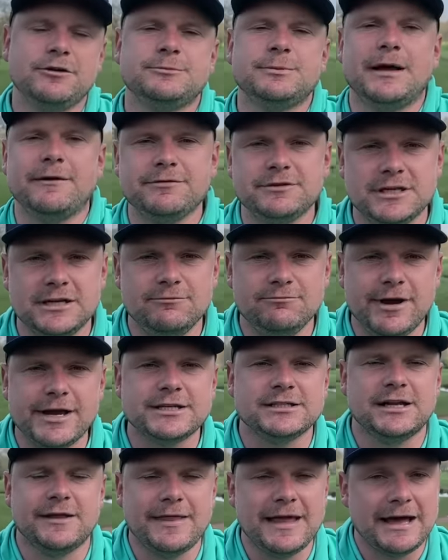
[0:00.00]
but I've seen
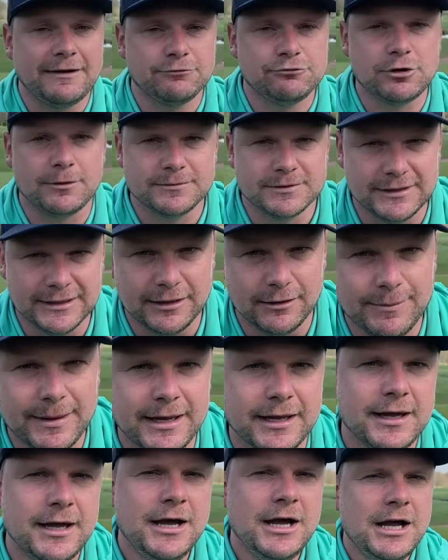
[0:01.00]
recently they have dropped a little
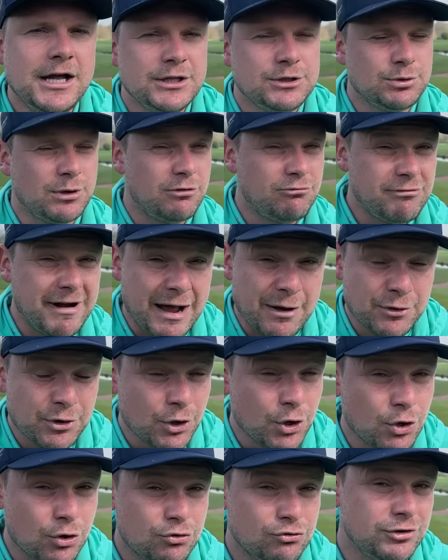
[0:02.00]
bit to around
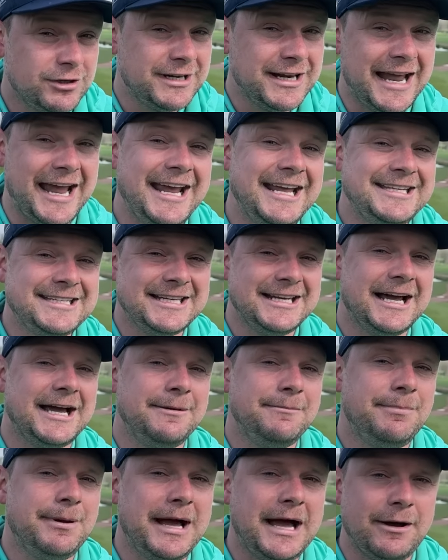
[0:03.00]

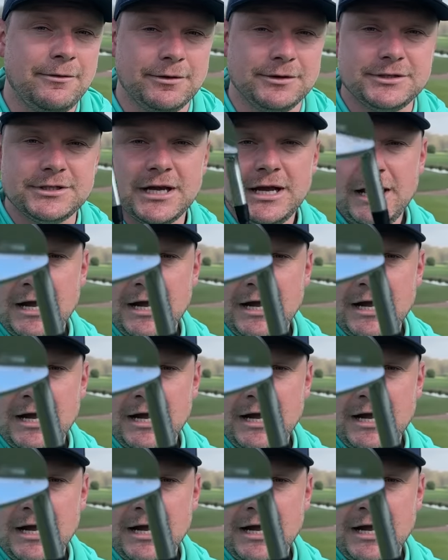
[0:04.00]
£189.